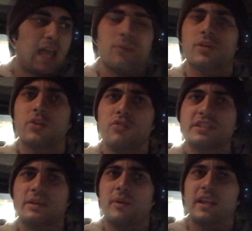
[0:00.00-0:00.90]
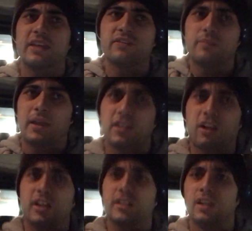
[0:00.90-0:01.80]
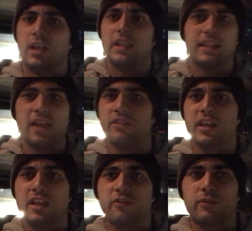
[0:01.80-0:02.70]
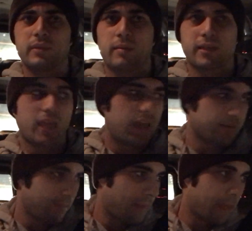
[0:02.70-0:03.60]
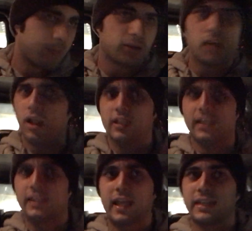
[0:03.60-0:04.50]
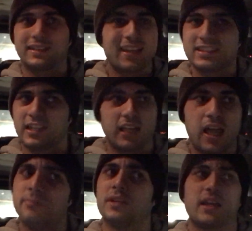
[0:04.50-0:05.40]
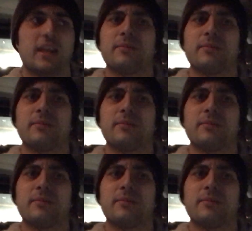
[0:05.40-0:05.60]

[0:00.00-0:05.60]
I would go somewhere, give them my card, never hear from them again, call it a night, that's it, I'm done.